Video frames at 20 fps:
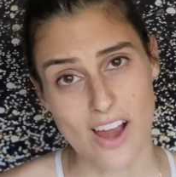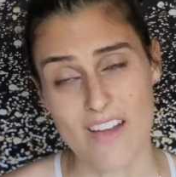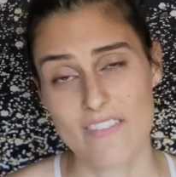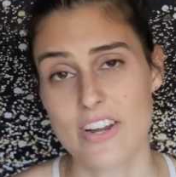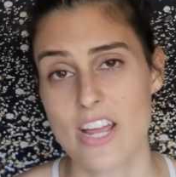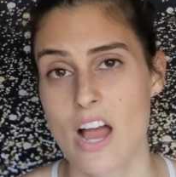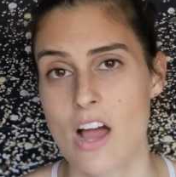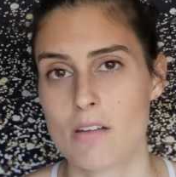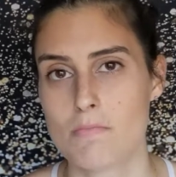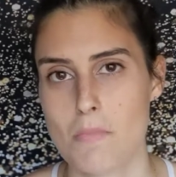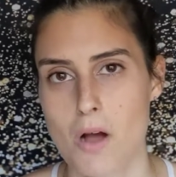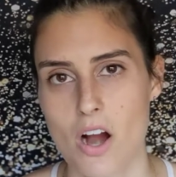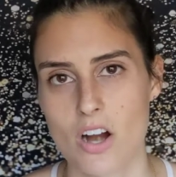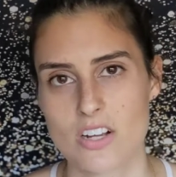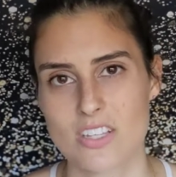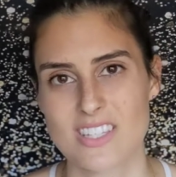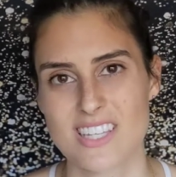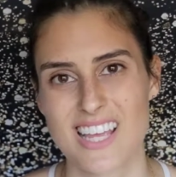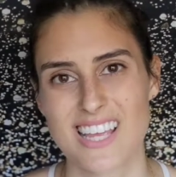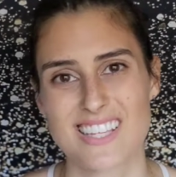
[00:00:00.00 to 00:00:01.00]
gravity on
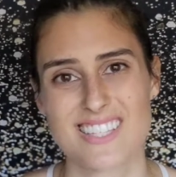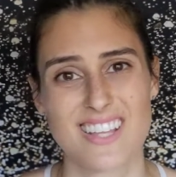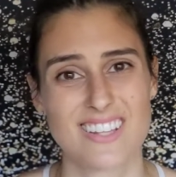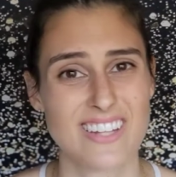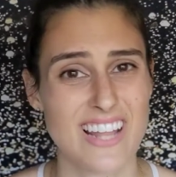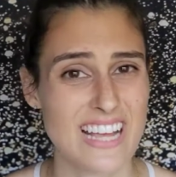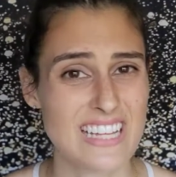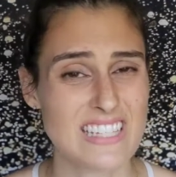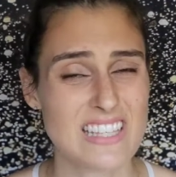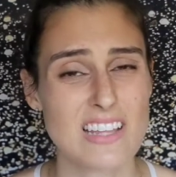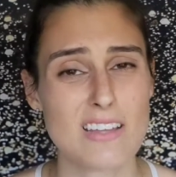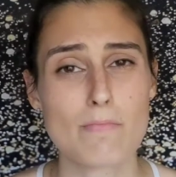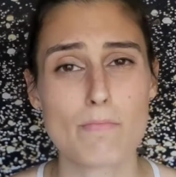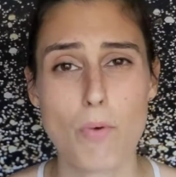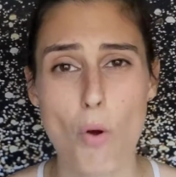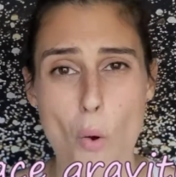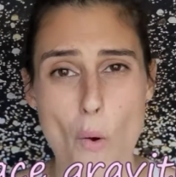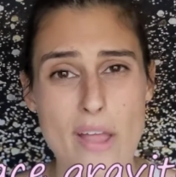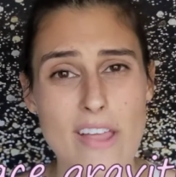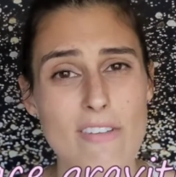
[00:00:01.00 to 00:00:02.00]
Mars is less than
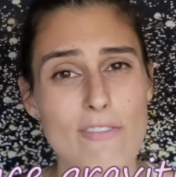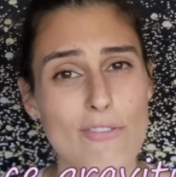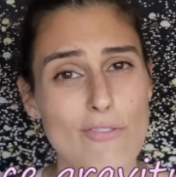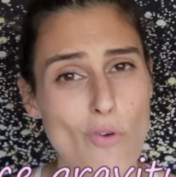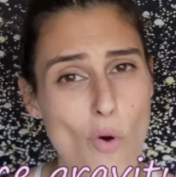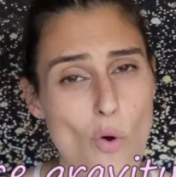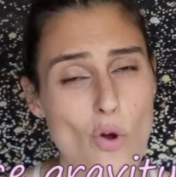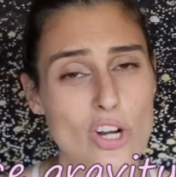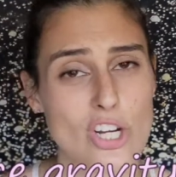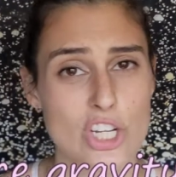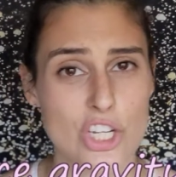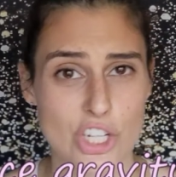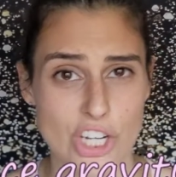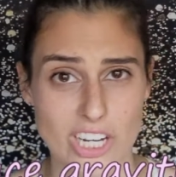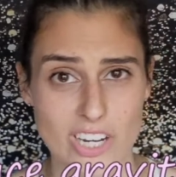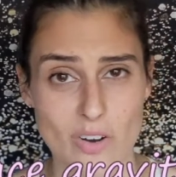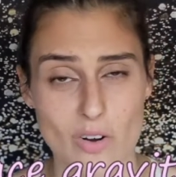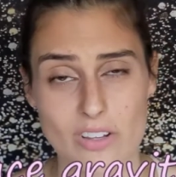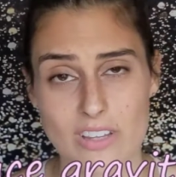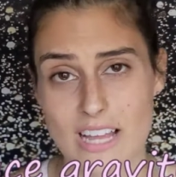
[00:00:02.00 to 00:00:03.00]
0.4
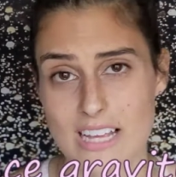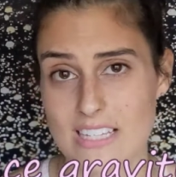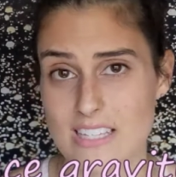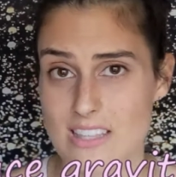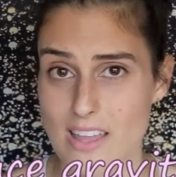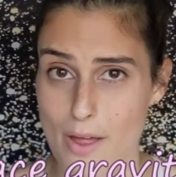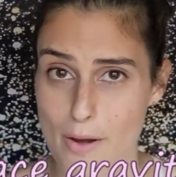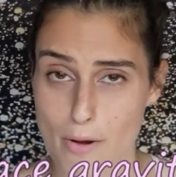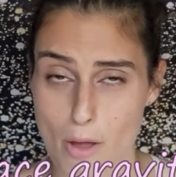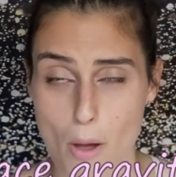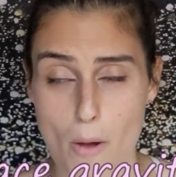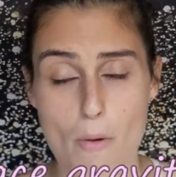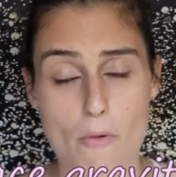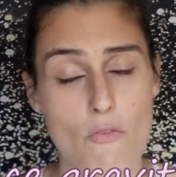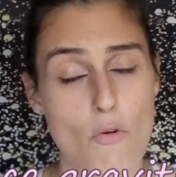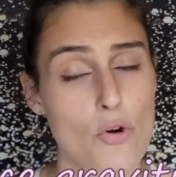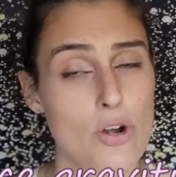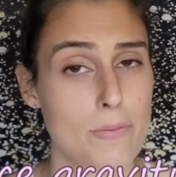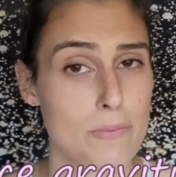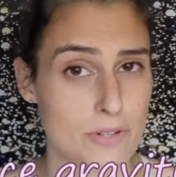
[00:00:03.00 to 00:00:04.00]
g, or less than
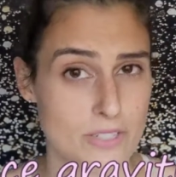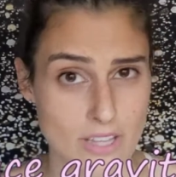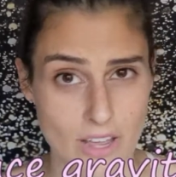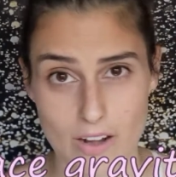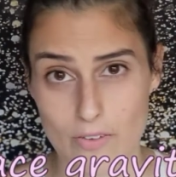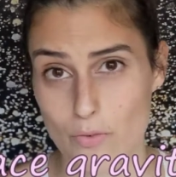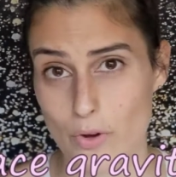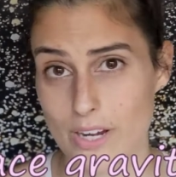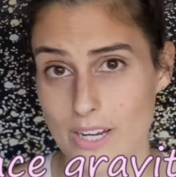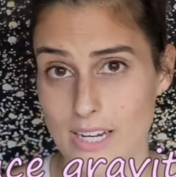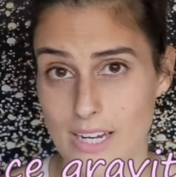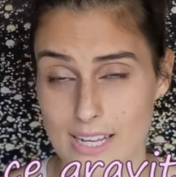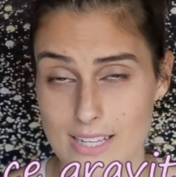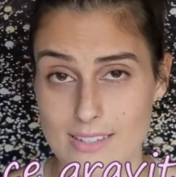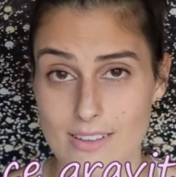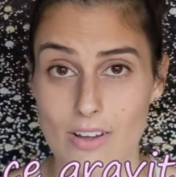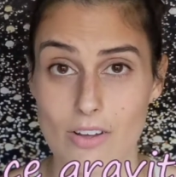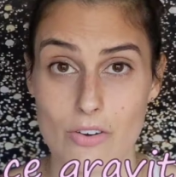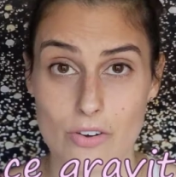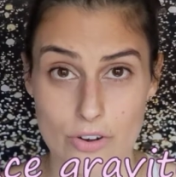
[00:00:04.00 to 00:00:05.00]
40% of what it is
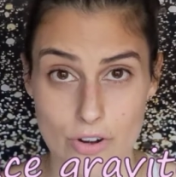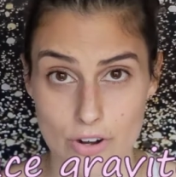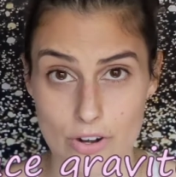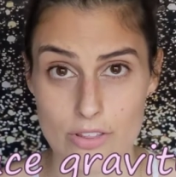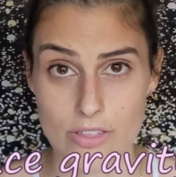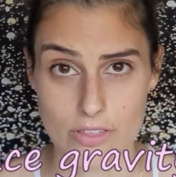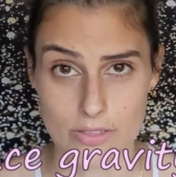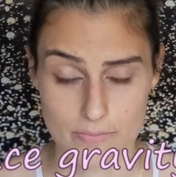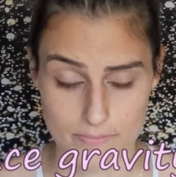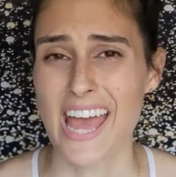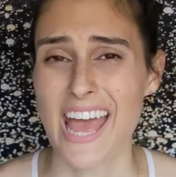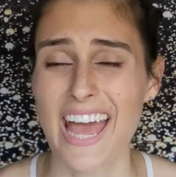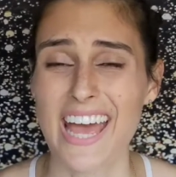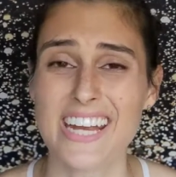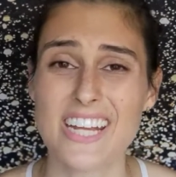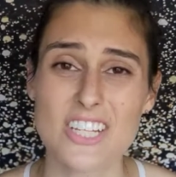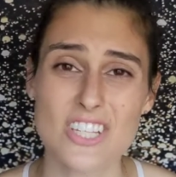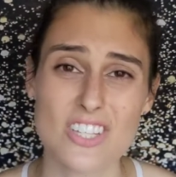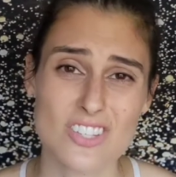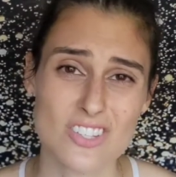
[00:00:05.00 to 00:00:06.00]
on Earth, and
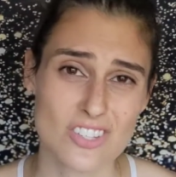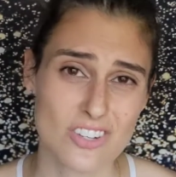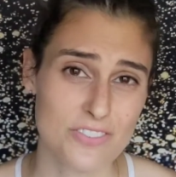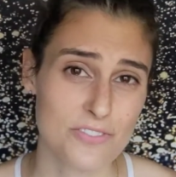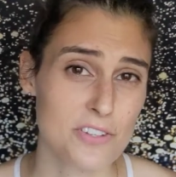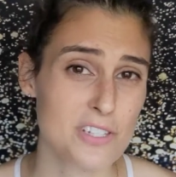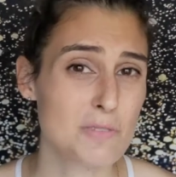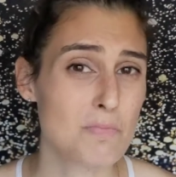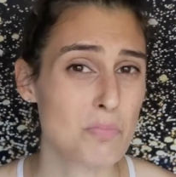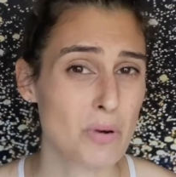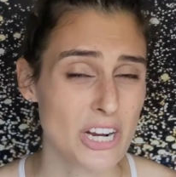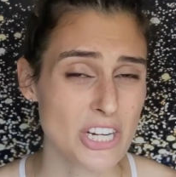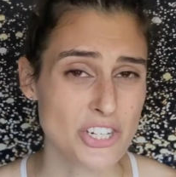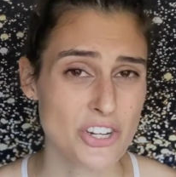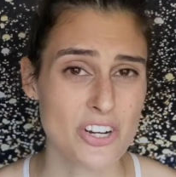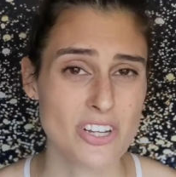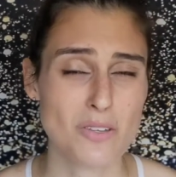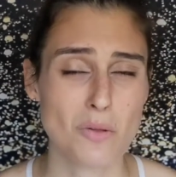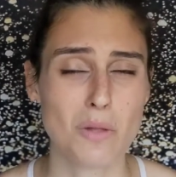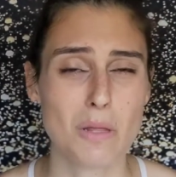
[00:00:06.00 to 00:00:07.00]
its surface pressure
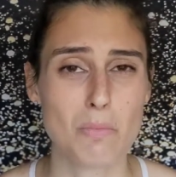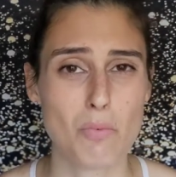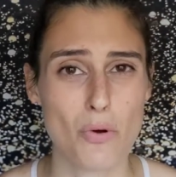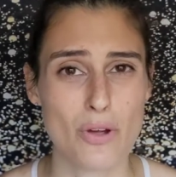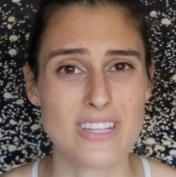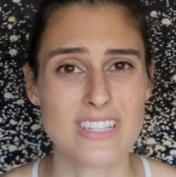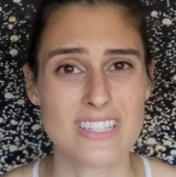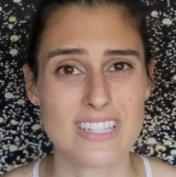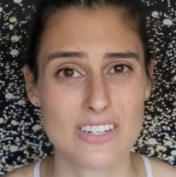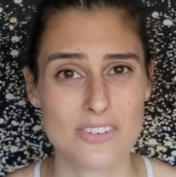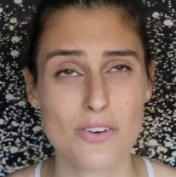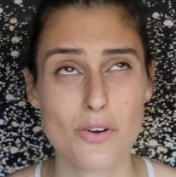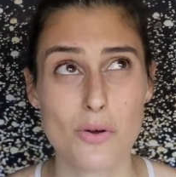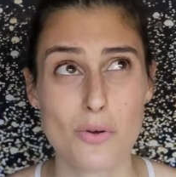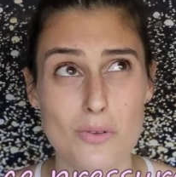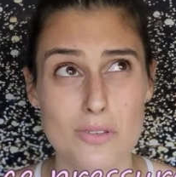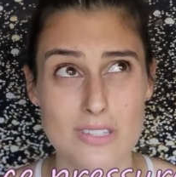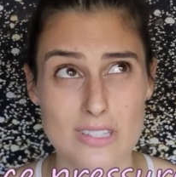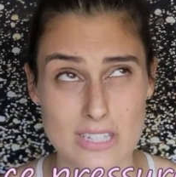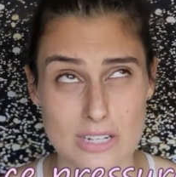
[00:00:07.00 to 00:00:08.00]
is only
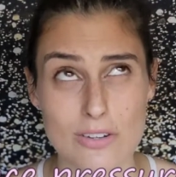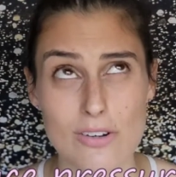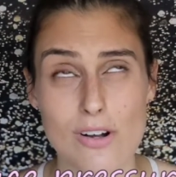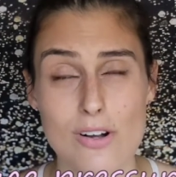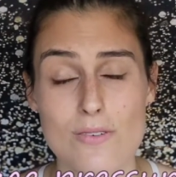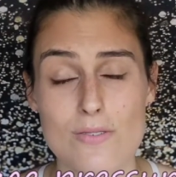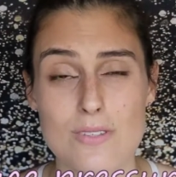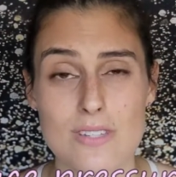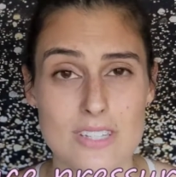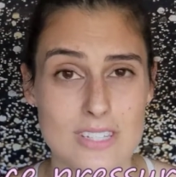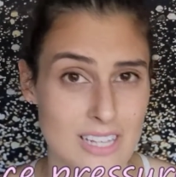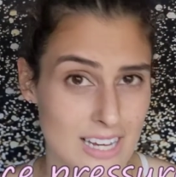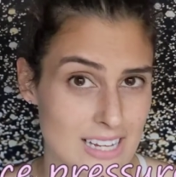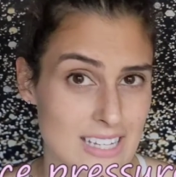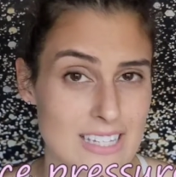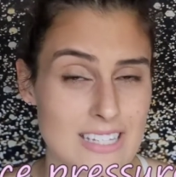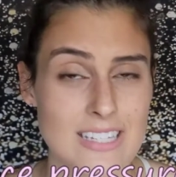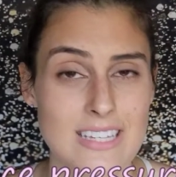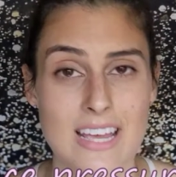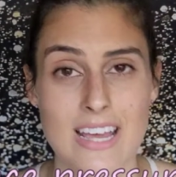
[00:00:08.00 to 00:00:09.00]

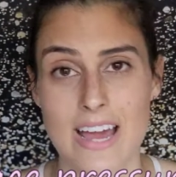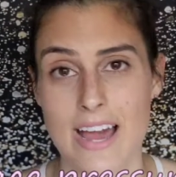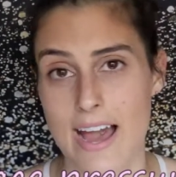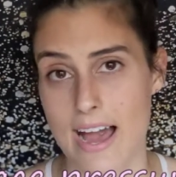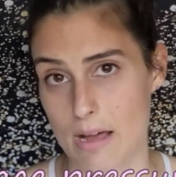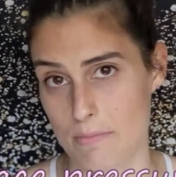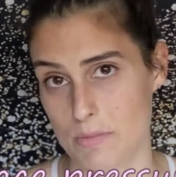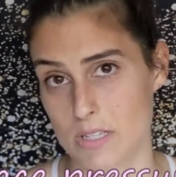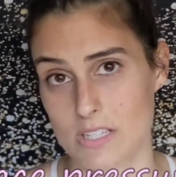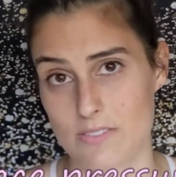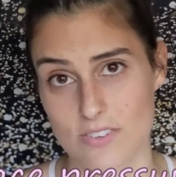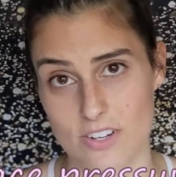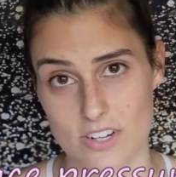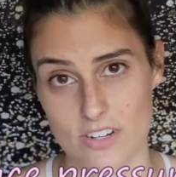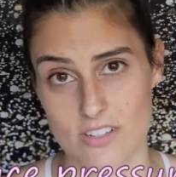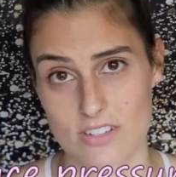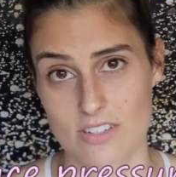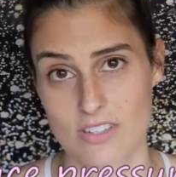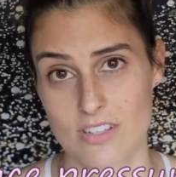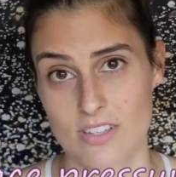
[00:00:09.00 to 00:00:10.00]
0.006
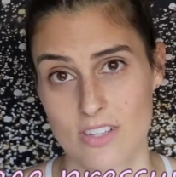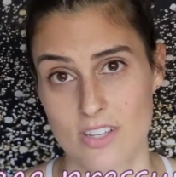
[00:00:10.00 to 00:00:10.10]
atmospheres.